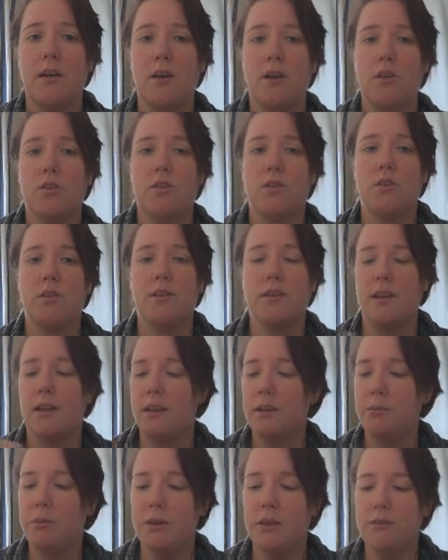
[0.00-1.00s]
So does
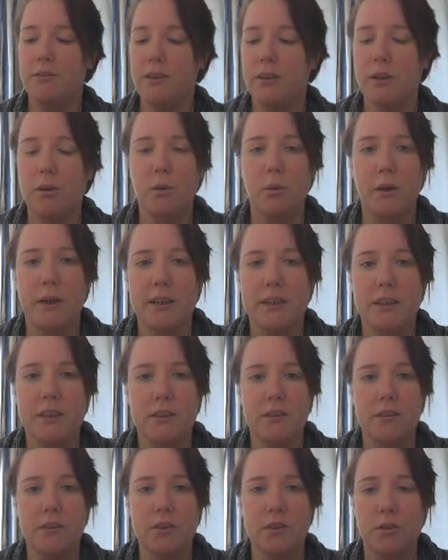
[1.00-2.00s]
anybody have any
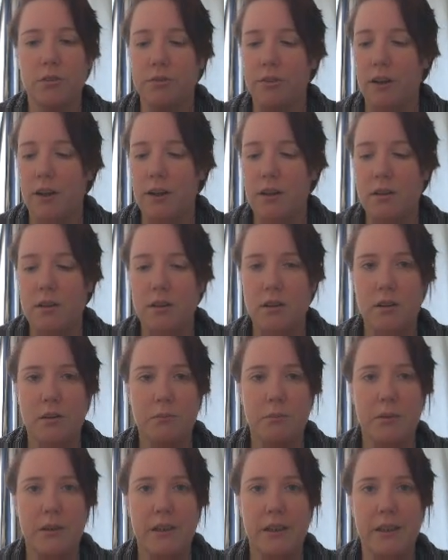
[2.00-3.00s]
questions so far?
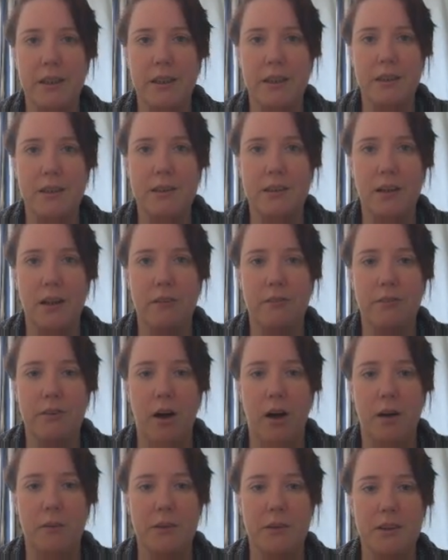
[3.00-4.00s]
Please leave
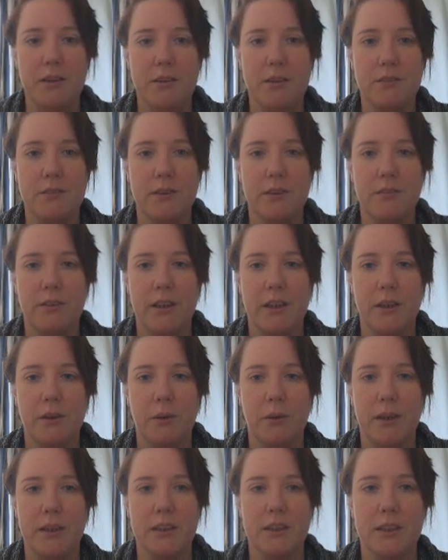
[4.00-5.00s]
comments if you have any
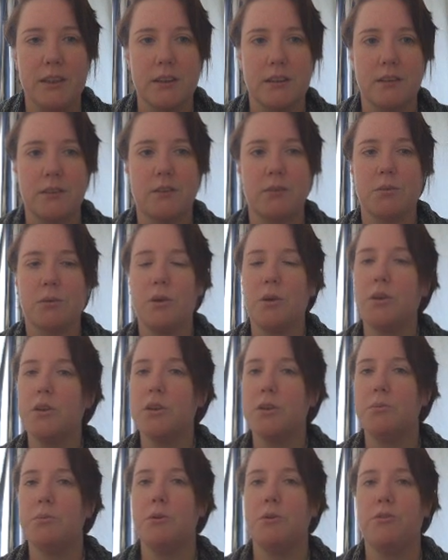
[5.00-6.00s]
questions. We're going
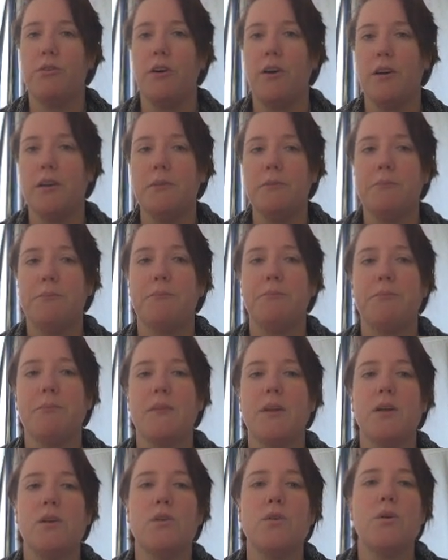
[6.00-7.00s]
to move on
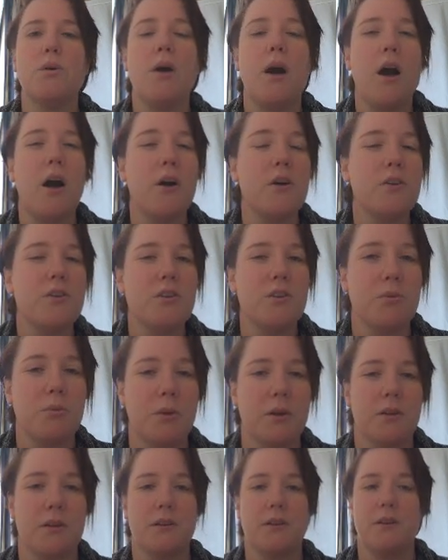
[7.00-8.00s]
to
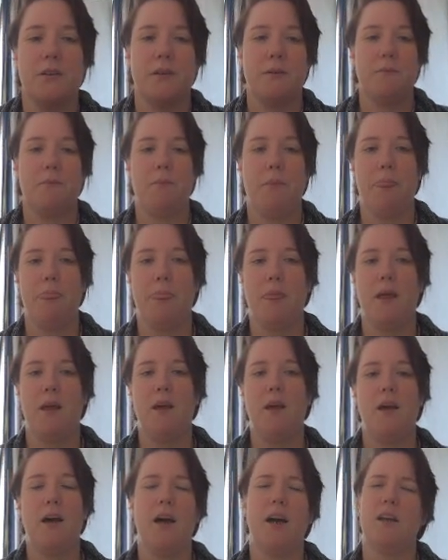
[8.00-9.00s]
housework.
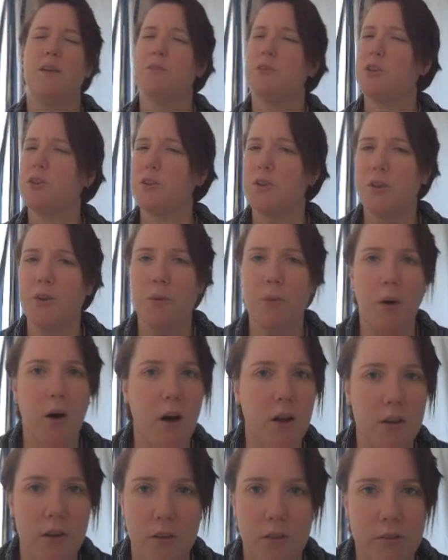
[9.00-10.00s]
And I'm sure you
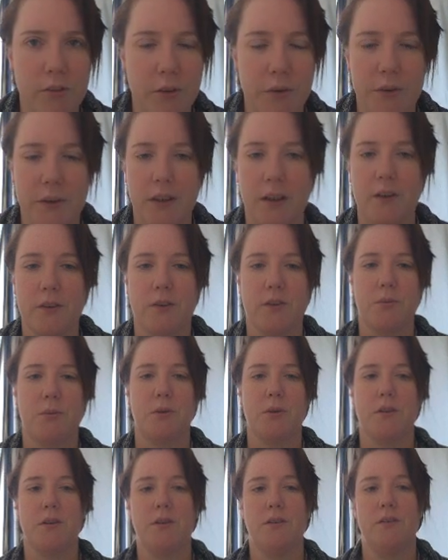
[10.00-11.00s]
all love doing housework,